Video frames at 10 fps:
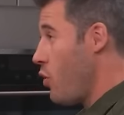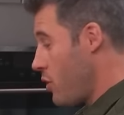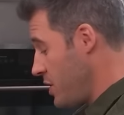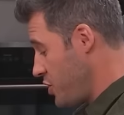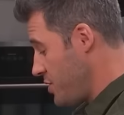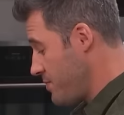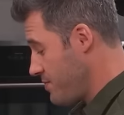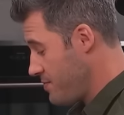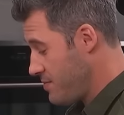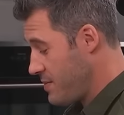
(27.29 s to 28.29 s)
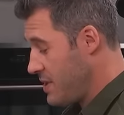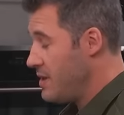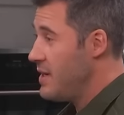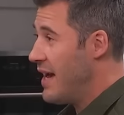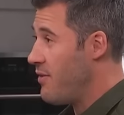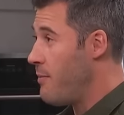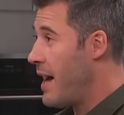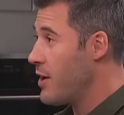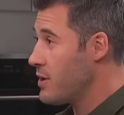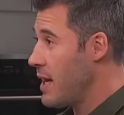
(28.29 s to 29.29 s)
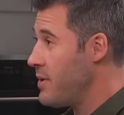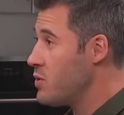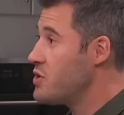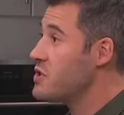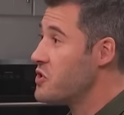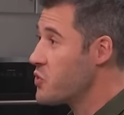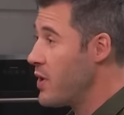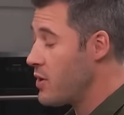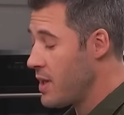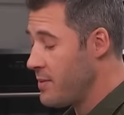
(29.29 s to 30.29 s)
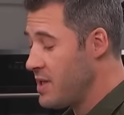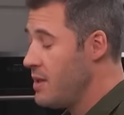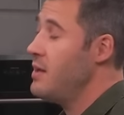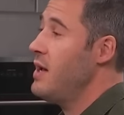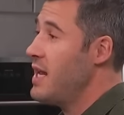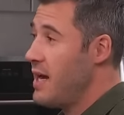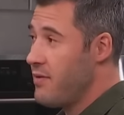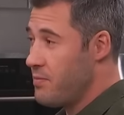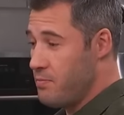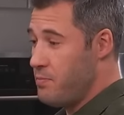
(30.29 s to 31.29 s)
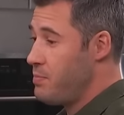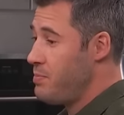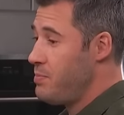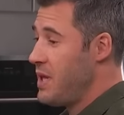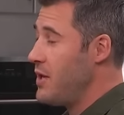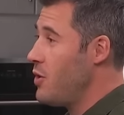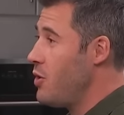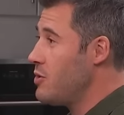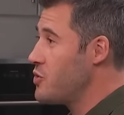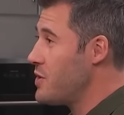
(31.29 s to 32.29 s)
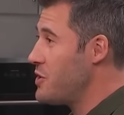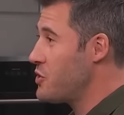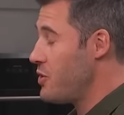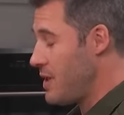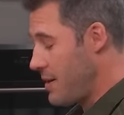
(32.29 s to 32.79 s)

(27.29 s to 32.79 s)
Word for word: Orange, I have a Meyer lemon, which is a sweeter lemon, and I have a plain old traditional